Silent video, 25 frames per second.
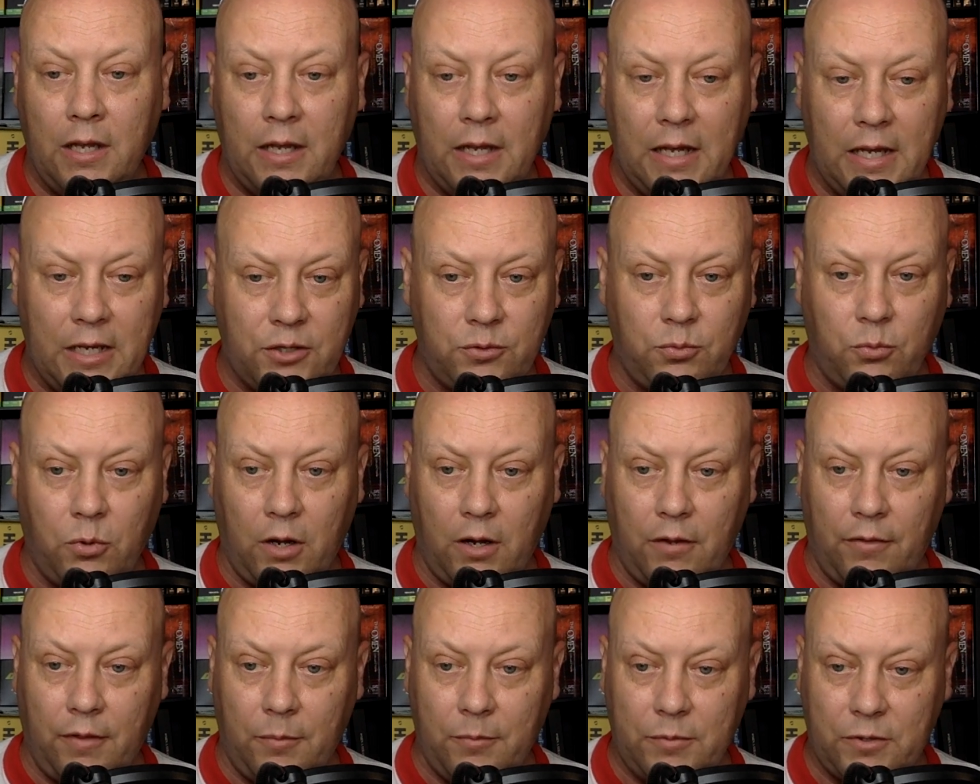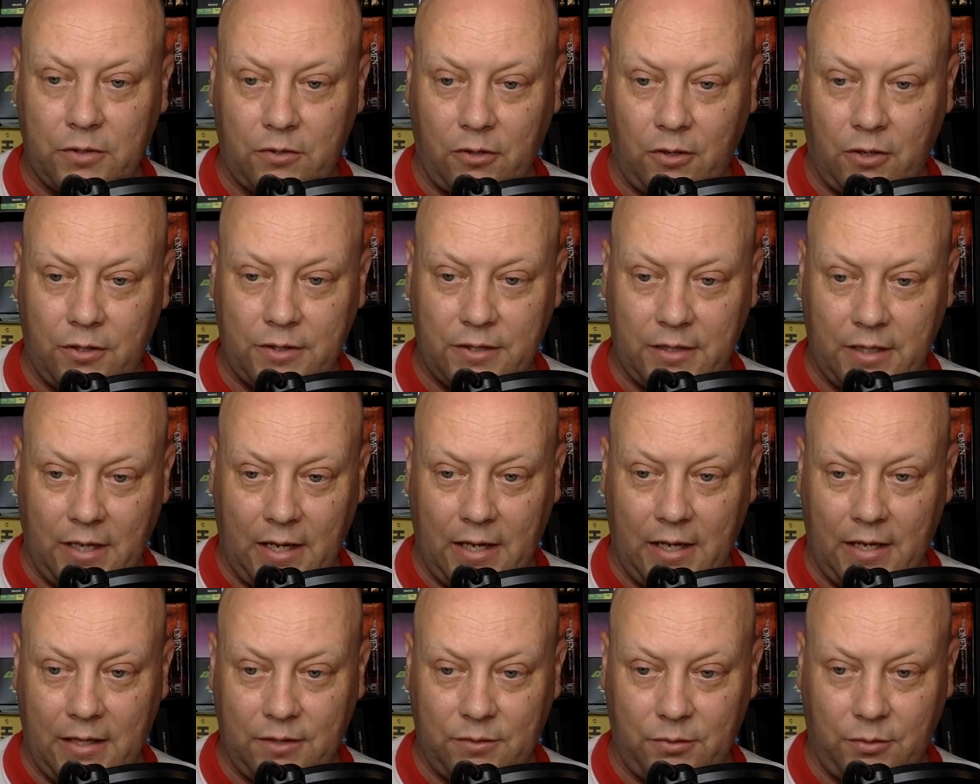Each one of them starts and
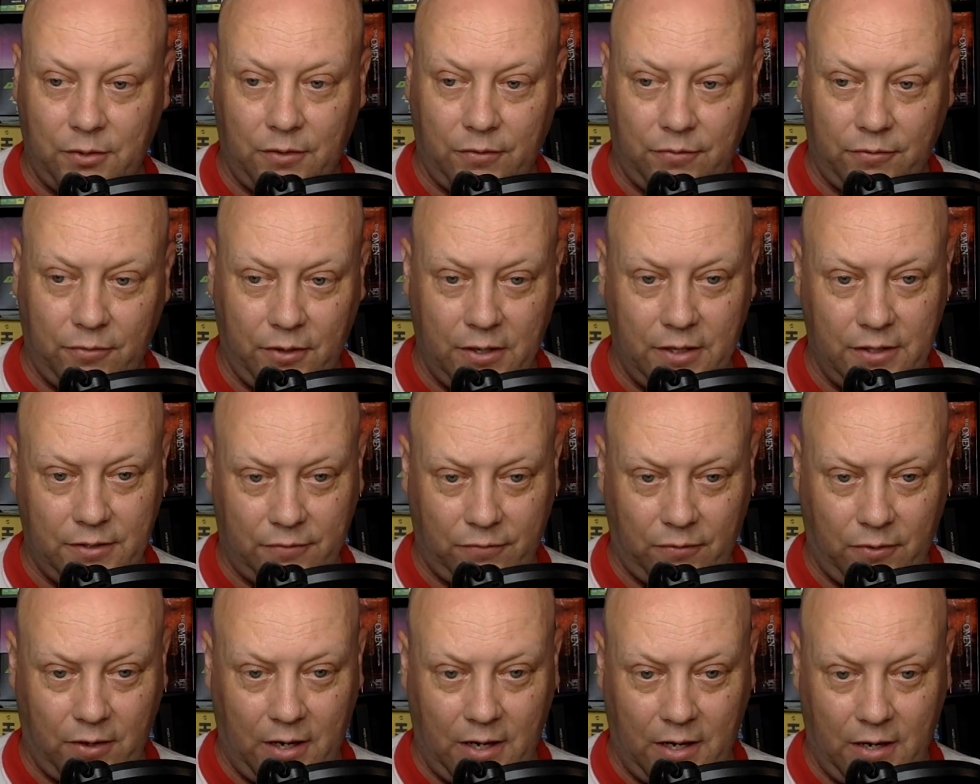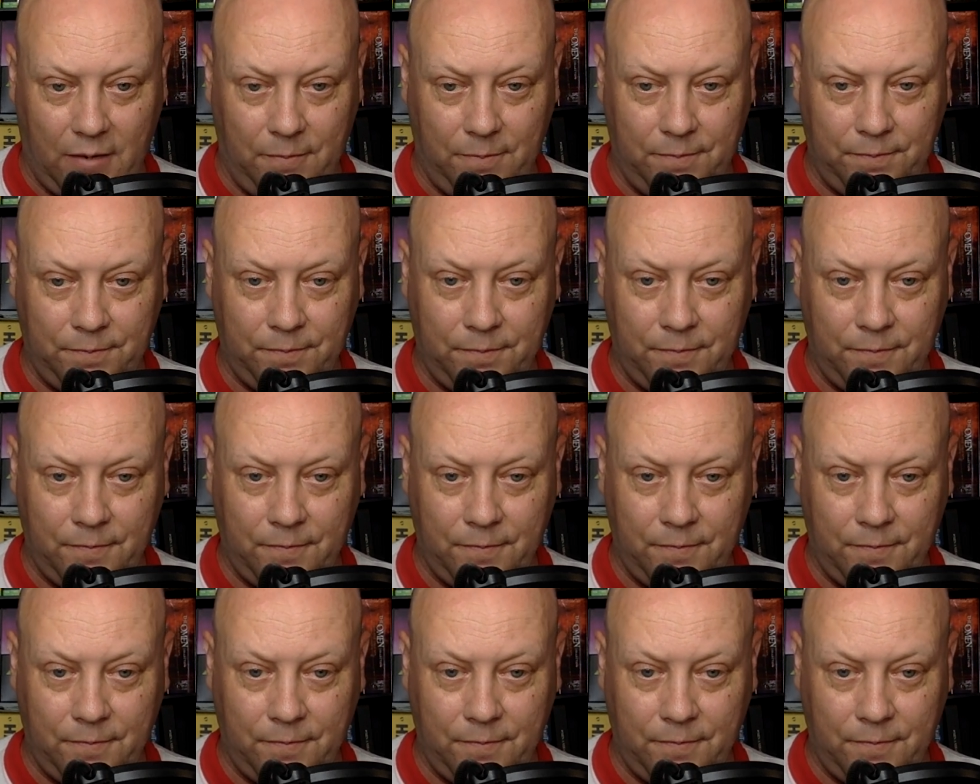ends with a freeze frame.